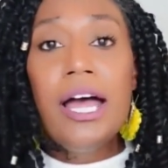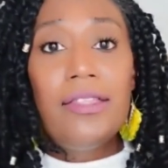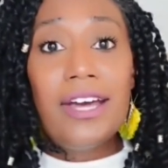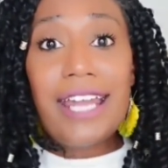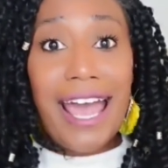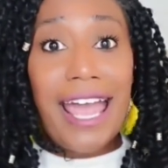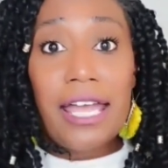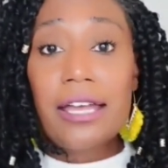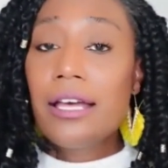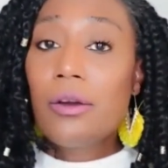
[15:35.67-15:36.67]
that,
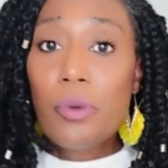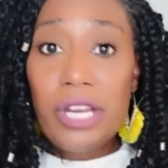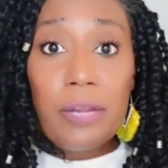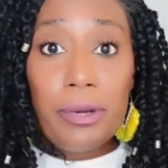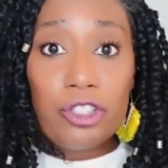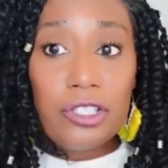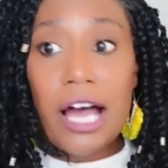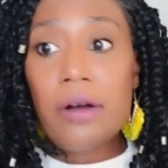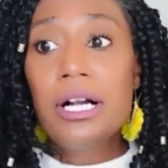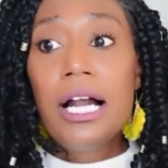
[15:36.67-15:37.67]
hey, we need to push this out.